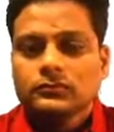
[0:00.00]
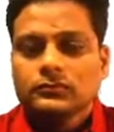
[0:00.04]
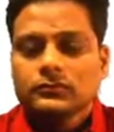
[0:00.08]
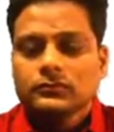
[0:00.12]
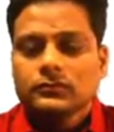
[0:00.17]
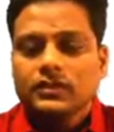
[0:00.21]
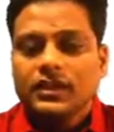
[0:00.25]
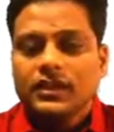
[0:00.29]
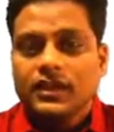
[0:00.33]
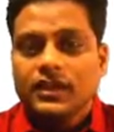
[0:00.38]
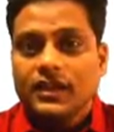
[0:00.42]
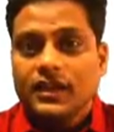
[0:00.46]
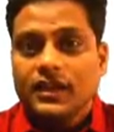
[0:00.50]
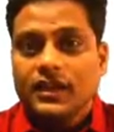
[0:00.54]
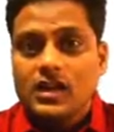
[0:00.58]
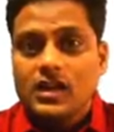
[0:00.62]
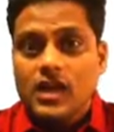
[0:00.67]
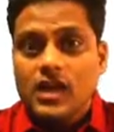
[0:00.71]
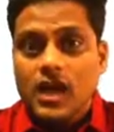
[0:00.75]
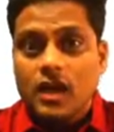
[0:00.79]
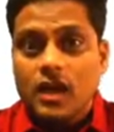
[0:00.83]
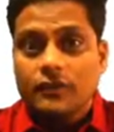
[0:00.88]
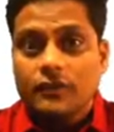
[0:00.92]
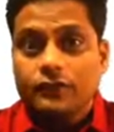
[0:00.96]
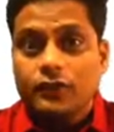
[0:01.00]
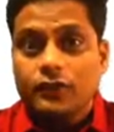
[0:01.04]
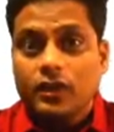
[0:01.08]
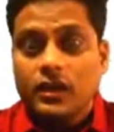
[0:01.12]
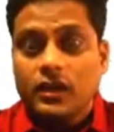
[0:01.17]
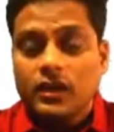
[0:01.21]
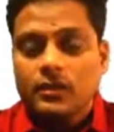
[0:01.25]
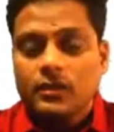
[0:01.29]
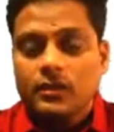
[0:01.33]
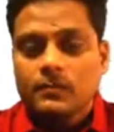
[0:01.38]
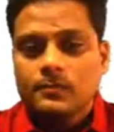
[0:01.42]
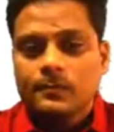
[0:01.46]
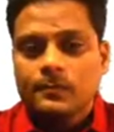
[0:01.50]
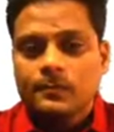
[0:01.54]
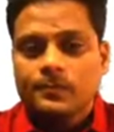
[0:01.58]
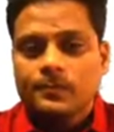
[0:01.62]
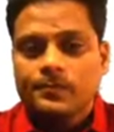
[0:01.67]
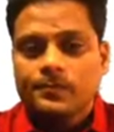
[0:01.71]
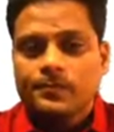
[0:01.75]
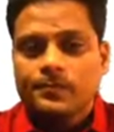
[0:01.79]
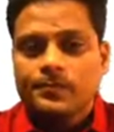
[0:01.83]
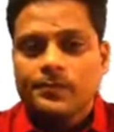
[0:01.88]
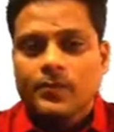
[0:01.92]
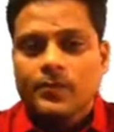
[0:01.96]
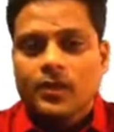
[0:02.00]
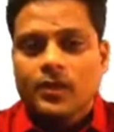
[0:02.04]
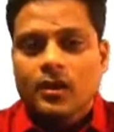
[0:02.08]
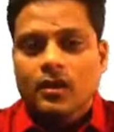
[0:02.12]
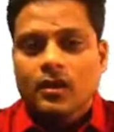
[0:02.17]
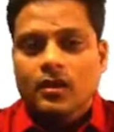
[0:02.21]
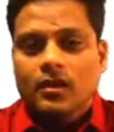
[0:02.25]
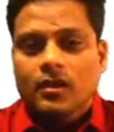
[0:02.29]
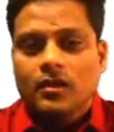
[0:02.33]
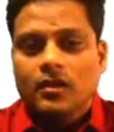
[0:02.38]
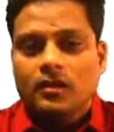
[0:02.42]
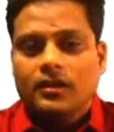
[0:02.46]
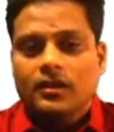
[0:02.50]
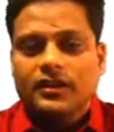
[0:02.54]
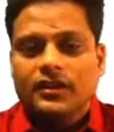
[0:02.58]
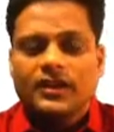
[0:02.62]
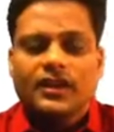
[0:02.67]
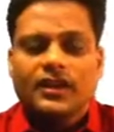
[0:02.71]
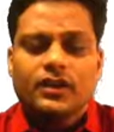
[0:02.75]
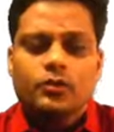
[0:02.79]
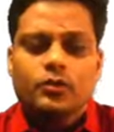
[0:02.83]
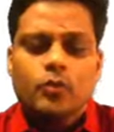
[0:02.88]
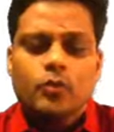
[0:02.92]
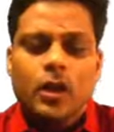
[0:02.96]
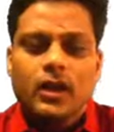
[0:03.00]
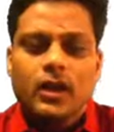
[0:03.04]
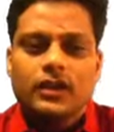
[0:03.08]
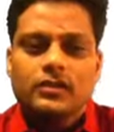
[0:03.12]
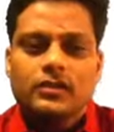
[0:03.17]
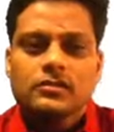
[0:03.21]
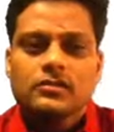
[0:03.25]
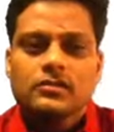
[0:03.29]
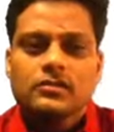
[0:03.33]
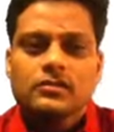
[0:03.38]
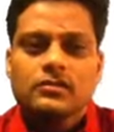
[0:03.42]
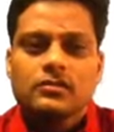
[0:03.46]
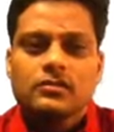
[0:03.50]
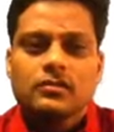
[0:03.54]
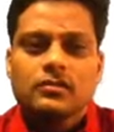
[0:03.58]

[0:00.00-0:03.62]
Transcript: Read it carefully. Read it twice.